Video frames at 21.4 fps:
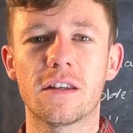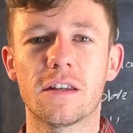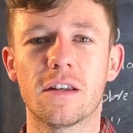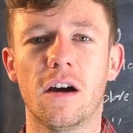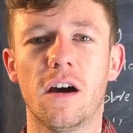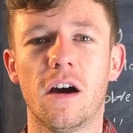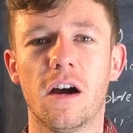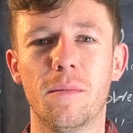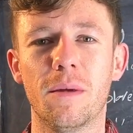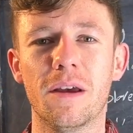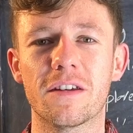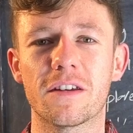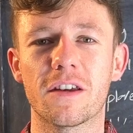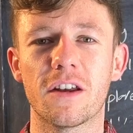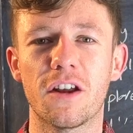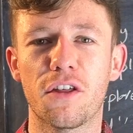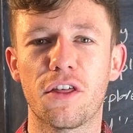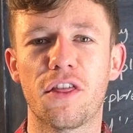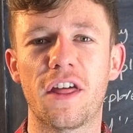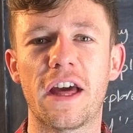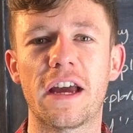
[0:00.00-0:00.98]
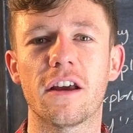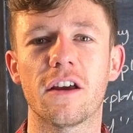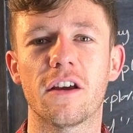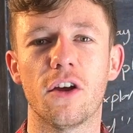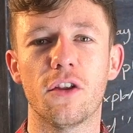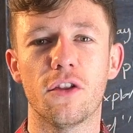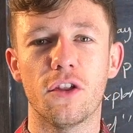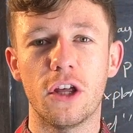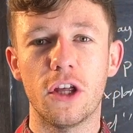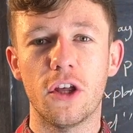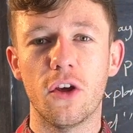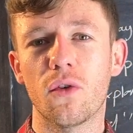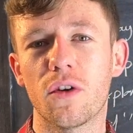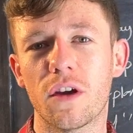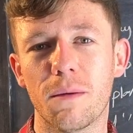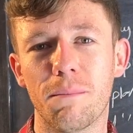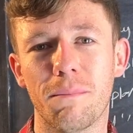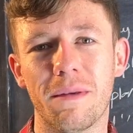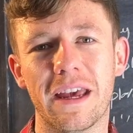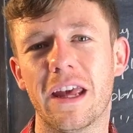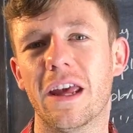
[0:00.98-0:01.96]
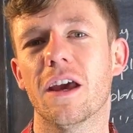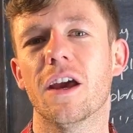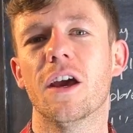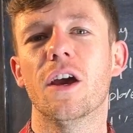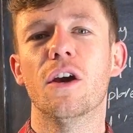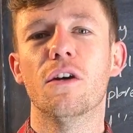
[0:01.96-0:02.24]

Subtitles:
time is going to thank the younger me